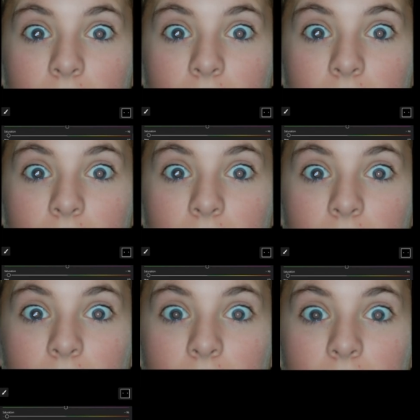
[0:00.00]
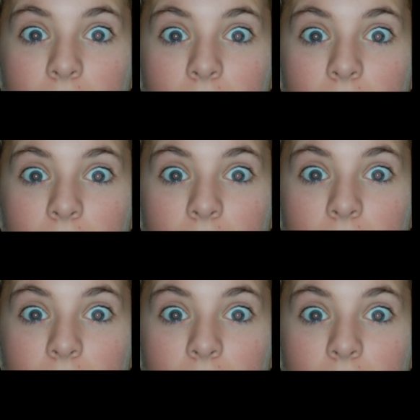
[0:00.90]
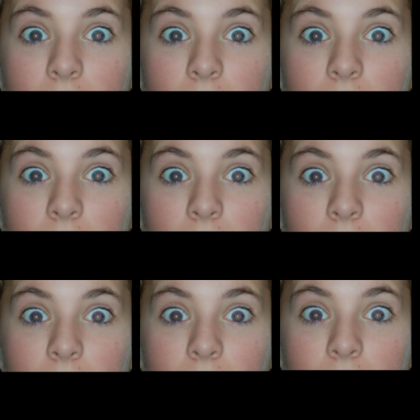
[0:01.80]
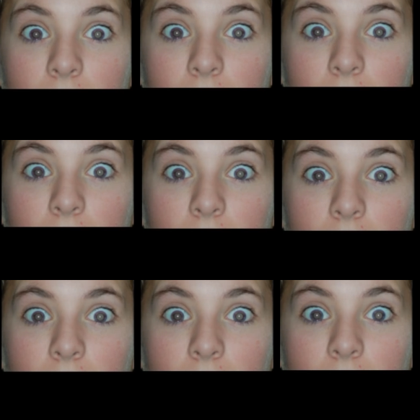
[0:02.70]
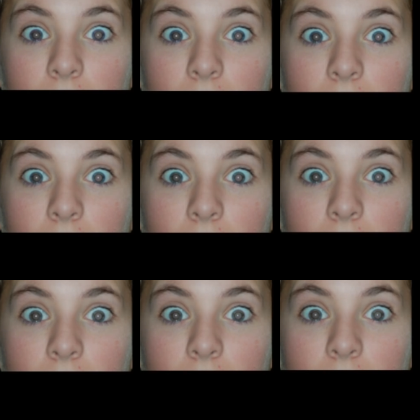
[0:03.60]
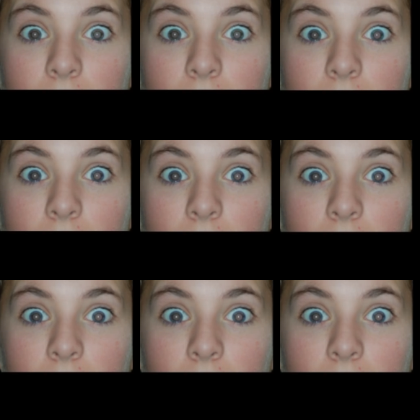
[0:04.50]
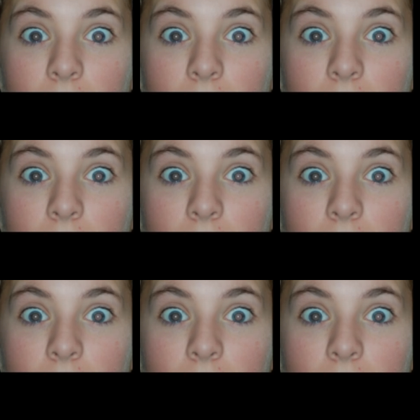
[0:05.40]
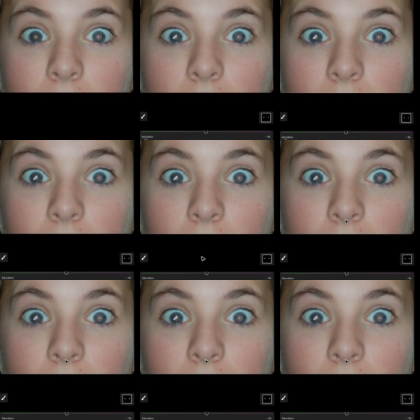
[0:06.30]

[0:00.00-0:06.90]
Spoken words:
Nothing is said.